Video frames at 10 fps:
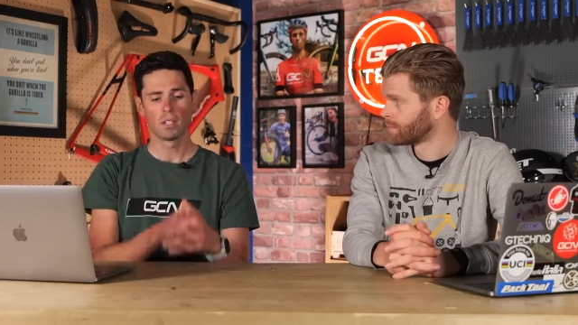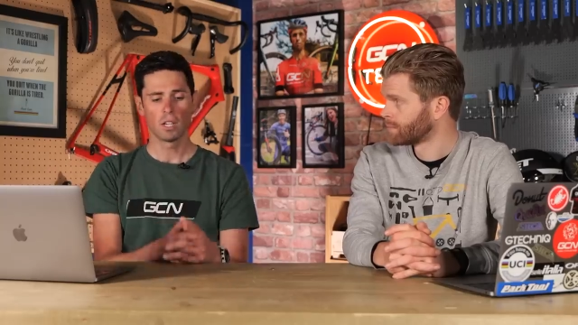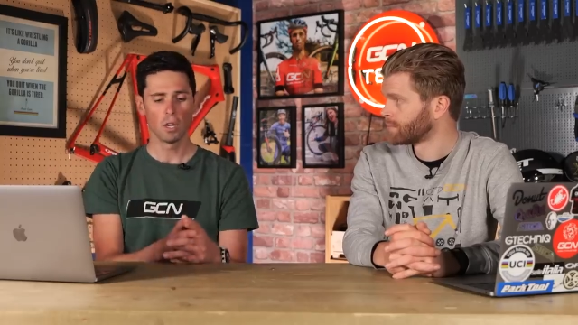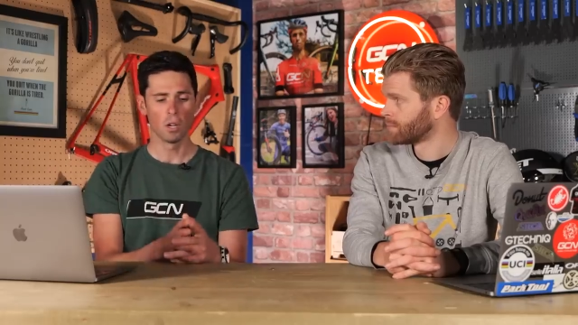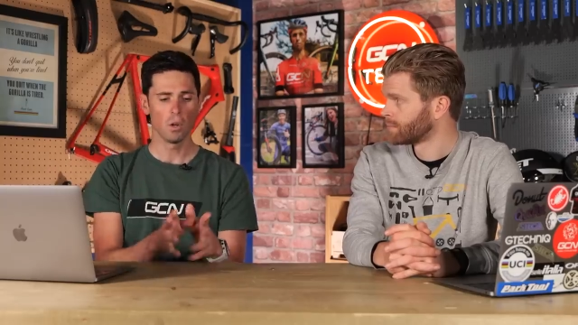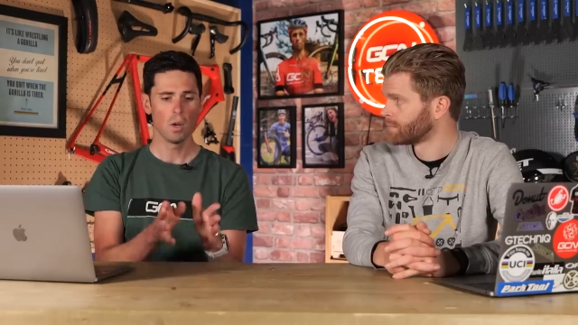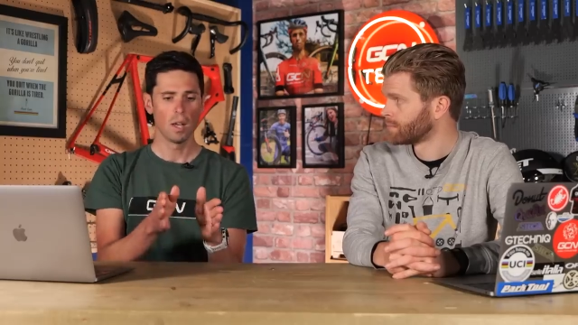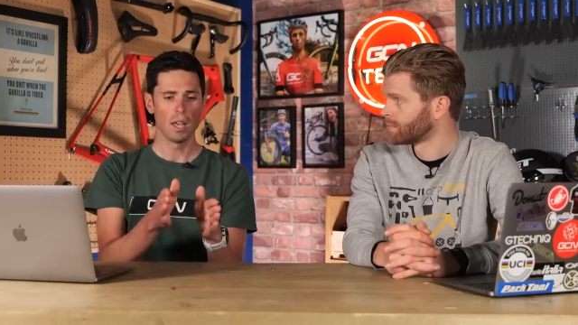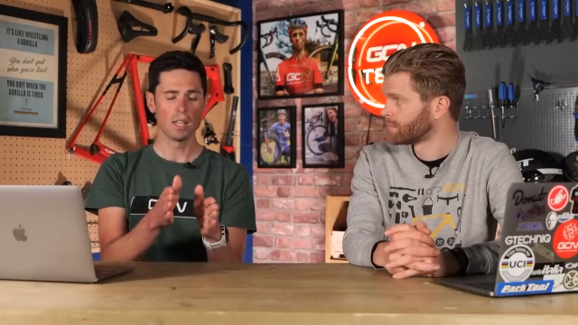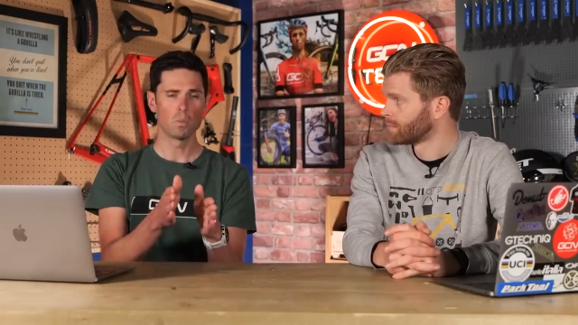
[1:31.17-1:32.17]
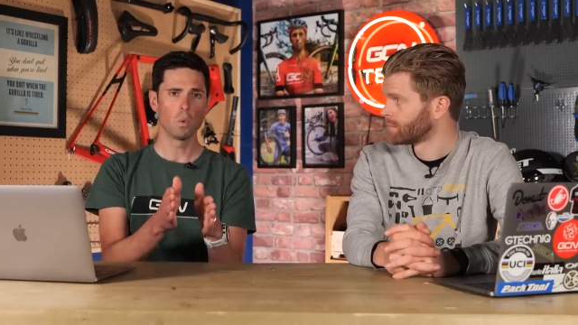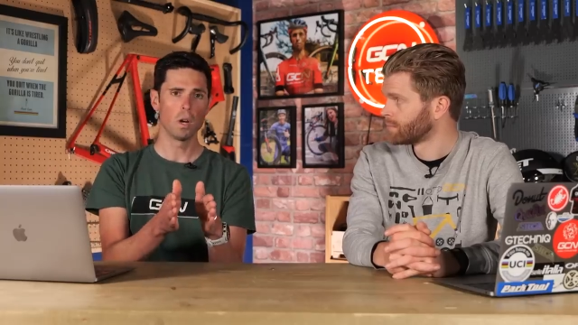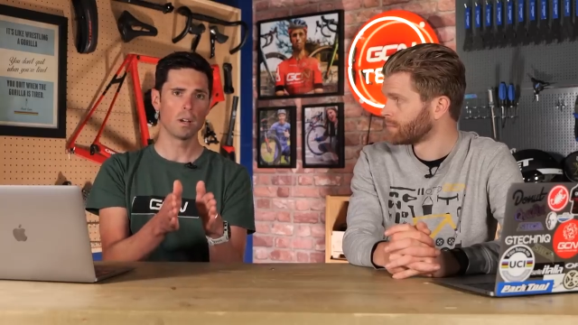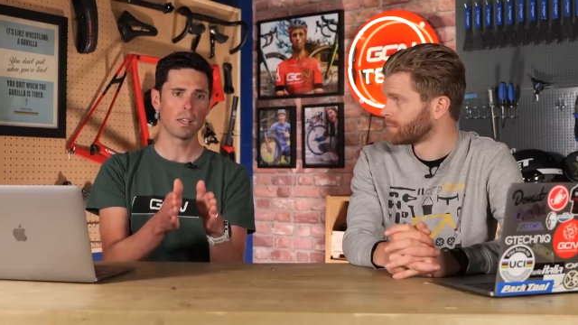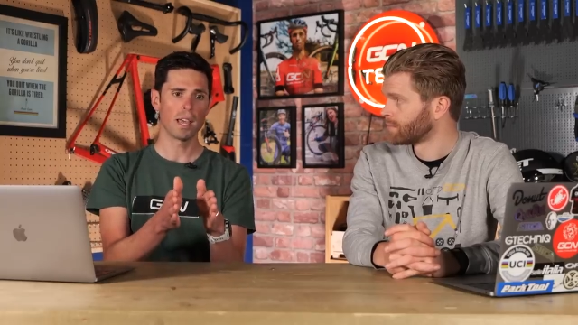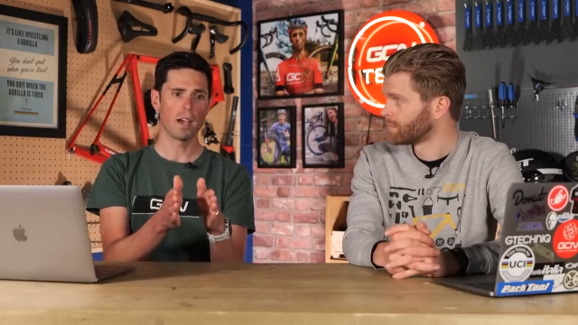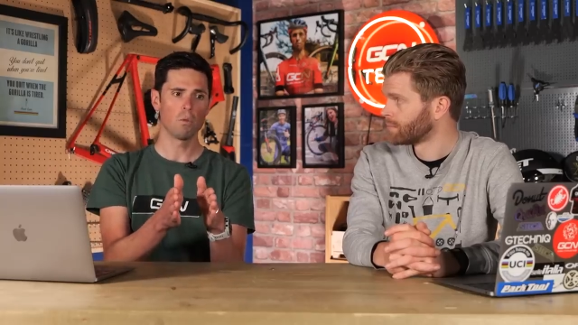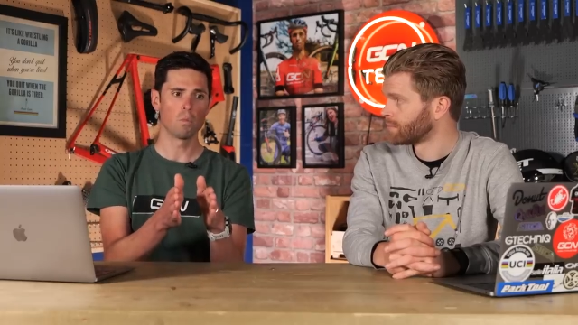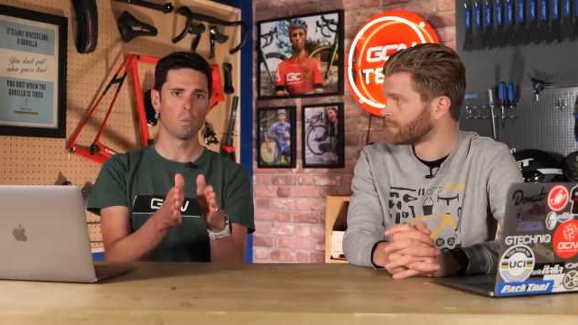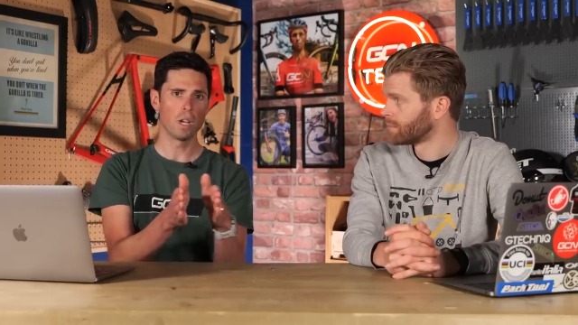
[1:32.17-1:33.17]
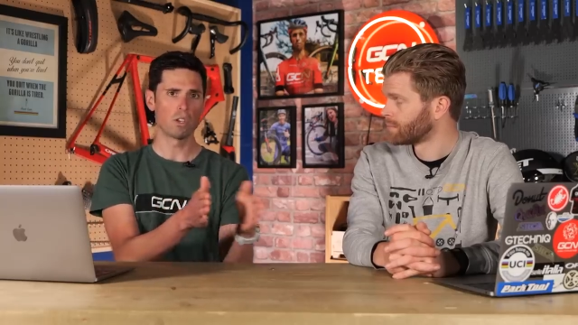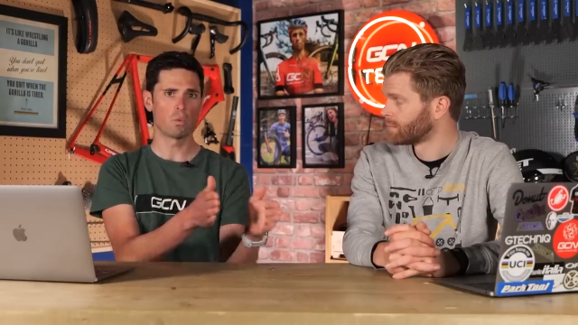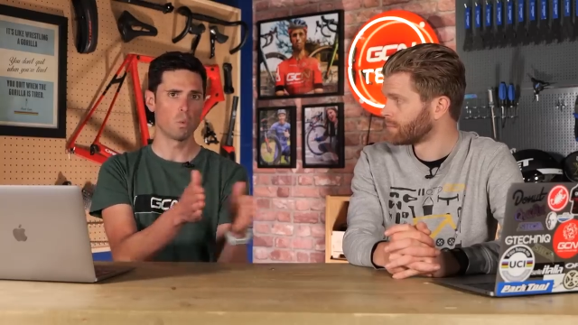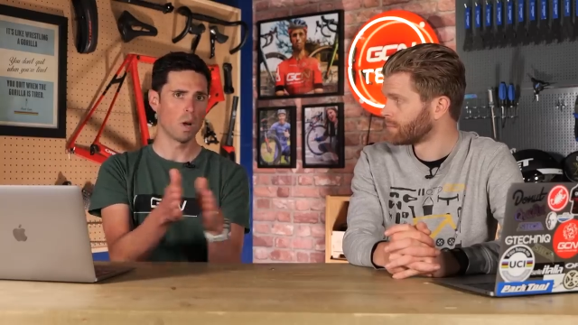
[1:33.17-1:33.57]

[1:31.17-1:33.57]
Speaker 1: Two, is work out which